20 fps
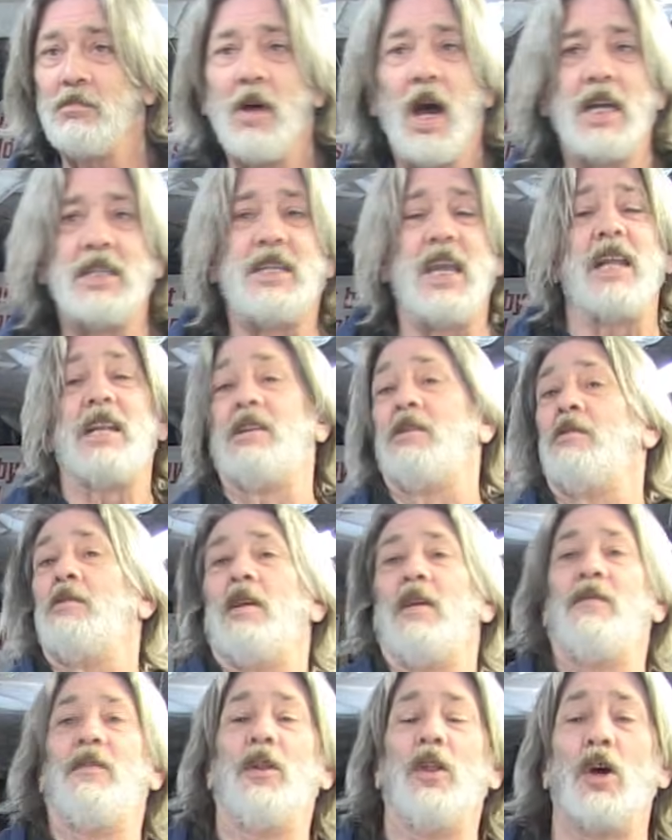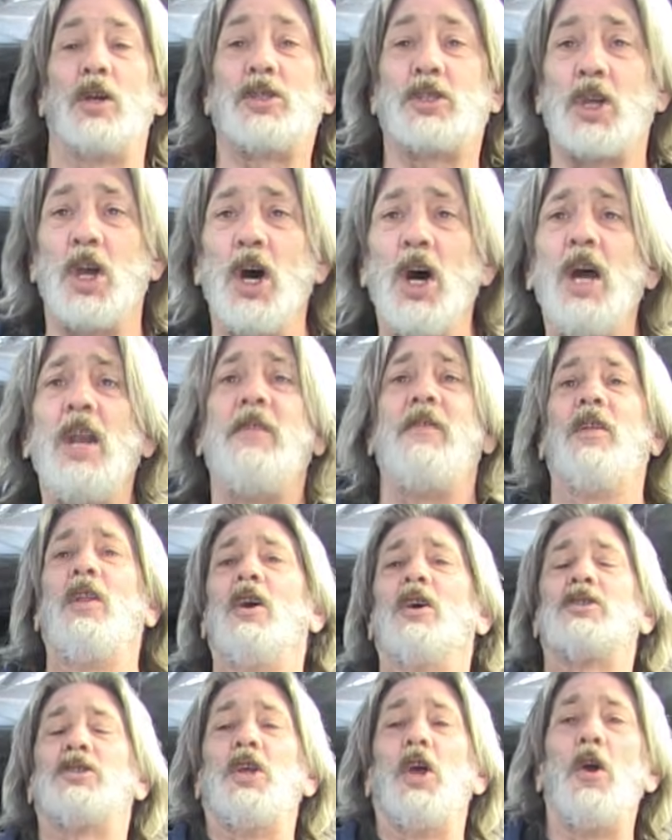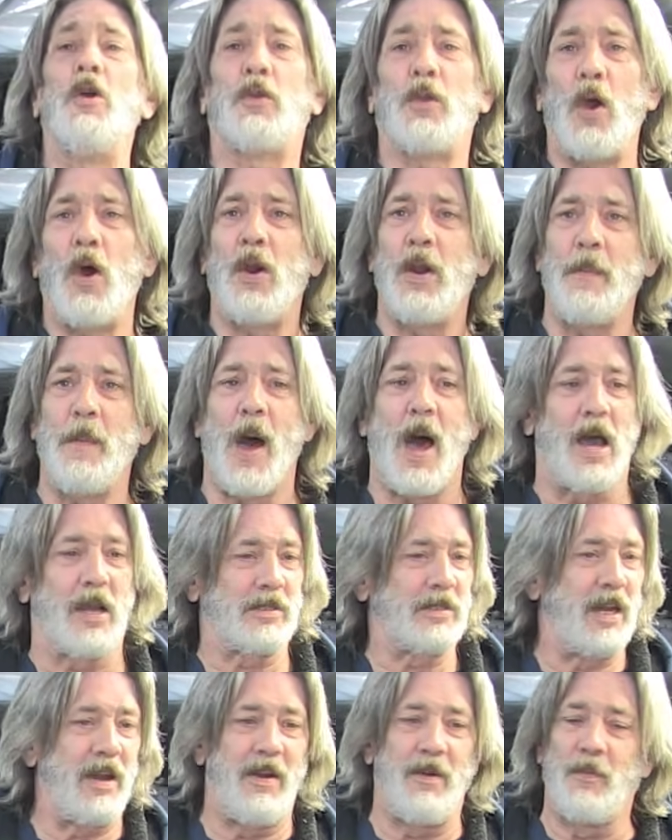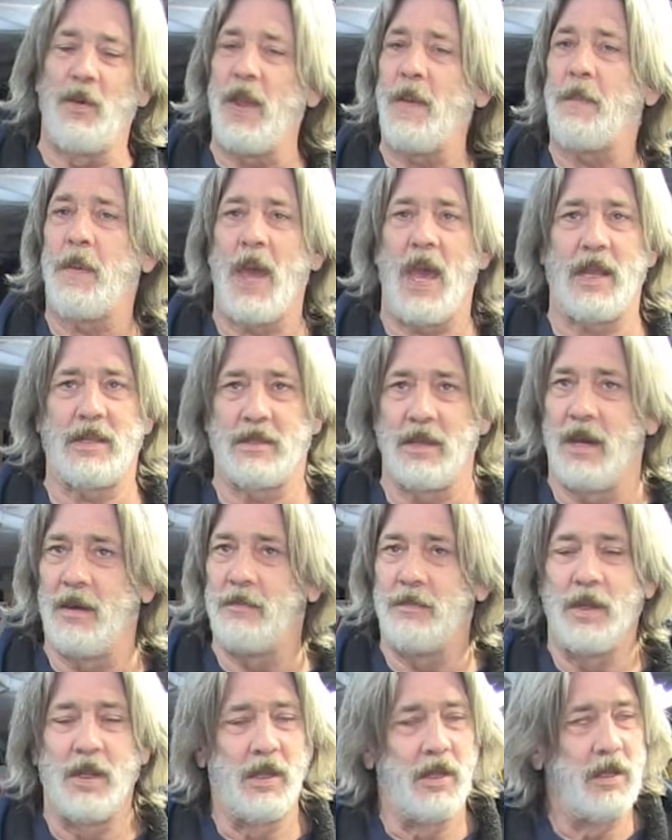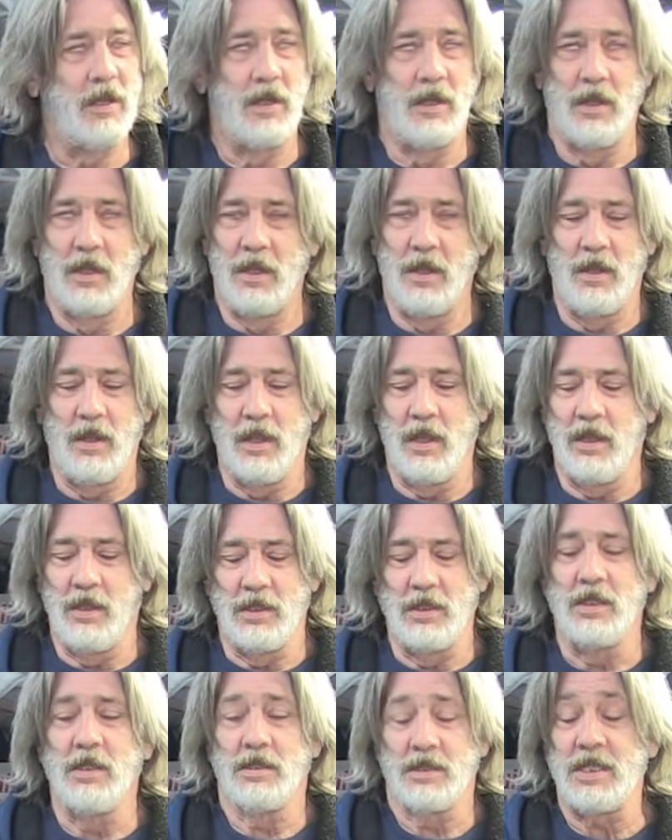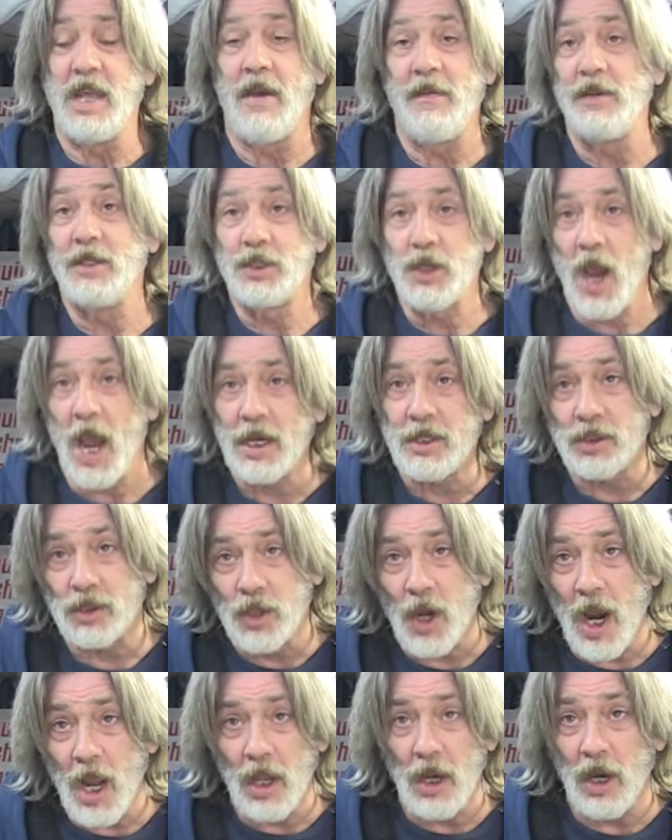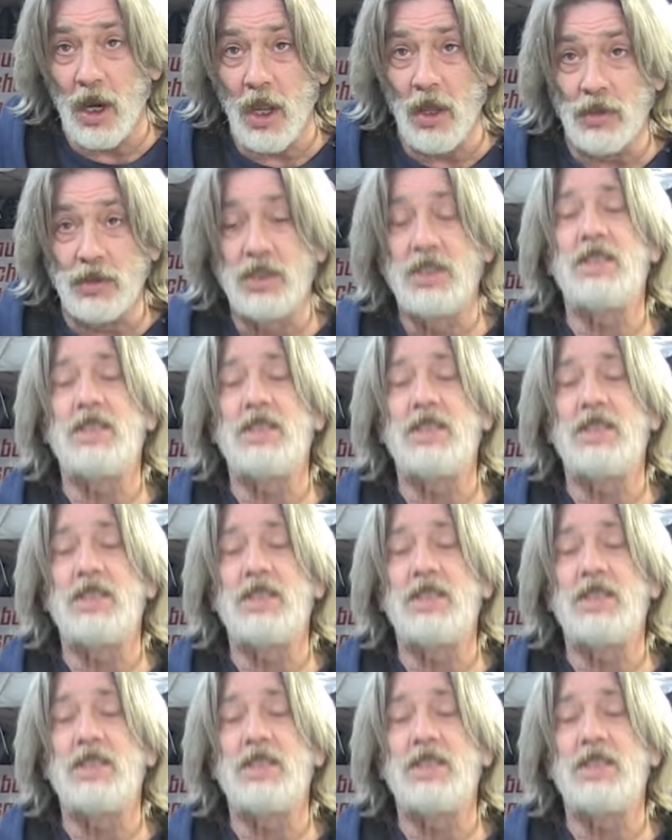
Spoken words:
I said, if it looks good, if it looks new, throw it in the box. And then we packed up 7 tractor trailer loads.